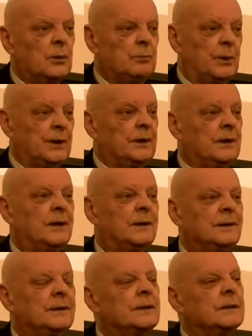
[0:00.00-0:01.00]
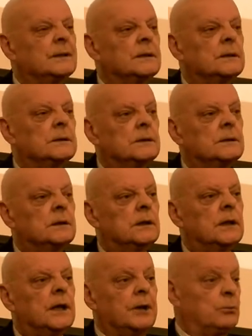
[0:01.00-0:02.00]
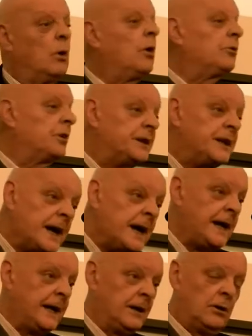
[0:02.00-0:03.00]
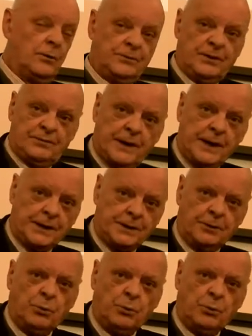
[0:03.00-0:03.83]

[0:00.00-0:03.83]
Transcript: But it was a day of defeat.